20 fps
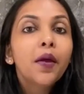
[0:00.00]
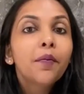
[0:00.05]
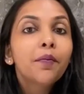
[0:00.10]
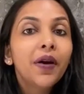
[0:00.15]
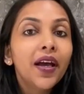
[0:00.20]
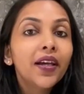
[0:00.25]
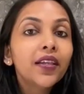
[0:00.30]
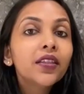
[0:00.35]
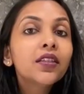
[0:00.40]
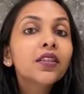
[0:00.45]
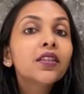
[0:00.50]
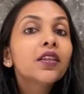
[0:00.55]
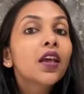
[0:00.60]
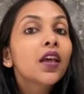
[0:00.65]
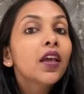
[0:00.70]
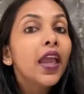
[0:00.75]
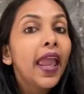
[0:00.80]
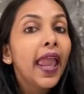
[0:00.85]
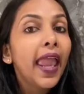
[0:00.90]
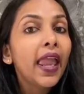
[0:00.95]
But
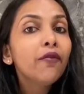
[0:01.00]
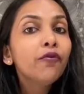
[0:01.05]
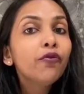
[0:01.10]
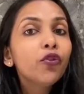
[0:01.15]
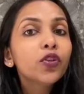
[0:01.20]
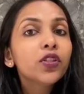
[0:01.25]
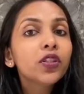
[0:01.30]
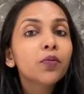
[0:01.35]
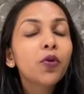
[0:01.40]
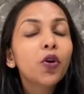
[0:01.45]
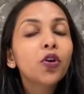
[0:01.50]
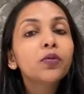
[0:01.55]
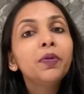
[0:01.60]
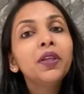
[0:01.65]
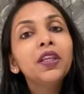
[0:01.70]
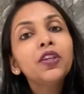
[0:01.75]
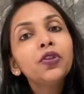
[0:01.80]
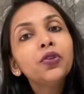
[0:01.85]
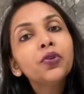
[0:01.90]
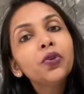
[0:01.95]
M was about
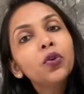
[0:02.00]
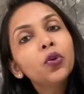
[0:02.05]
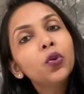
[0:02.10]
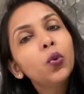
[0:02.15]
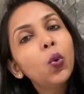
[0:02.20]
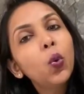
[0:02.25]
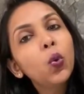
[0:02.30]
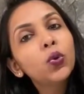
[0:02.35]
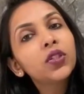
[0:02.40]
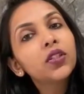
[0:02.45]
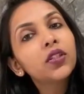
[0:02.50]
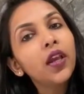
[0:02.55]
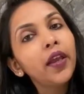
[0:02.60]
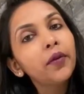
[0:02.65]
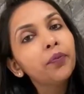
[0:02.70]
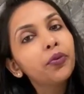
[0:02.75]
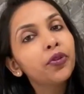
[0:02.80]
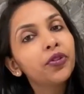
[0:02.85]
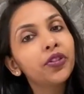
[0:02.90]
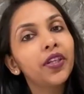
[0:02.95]
being, closed
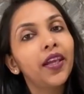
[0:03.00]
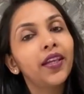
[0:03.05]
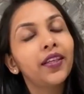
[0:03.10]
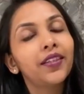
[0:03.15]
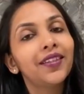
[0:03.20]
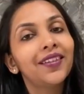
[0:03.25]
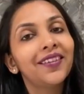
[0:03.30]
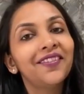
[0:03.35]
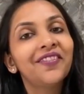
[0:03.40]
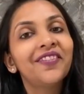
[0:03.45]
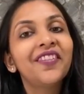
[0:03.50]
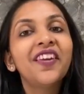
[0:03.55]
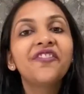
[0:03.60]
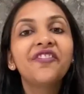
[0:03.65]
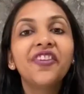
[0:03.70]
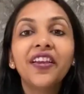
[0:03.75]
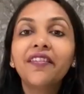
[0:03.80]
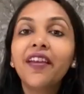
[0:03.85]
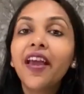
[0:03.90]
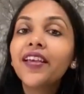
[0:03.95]
and protective,
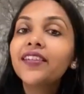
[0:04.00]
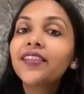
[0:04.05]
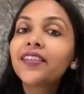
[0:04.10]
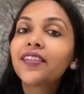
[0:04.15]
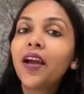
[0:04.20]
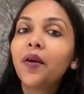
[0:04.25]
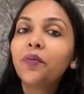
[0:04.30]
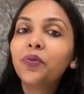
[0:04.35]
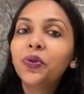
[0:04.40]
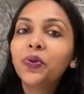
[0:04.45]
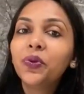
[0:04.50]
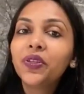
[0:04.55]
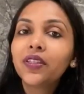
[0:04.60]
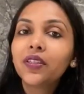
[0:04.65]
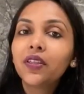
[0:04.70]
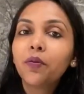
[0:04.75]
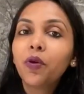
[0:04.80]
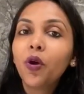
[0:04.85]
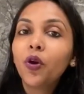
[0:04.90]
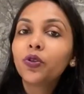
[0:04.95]
whereas W
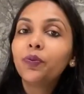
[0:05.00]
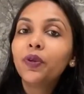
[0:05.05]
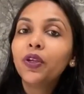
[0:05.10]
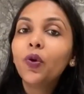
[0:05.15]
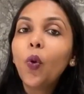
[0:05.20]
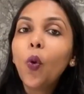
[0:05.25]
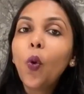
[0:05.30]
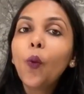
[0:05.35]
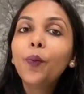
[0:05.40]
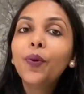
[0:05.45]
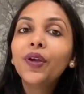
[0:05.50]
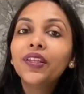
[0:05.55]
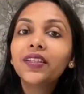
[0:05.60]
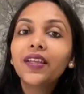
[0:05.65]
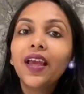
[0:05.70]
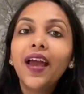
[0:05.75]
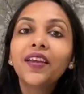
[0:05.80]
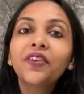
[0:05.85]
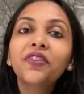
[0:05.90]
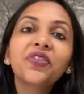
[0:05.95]
is about being open
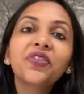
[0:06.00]
and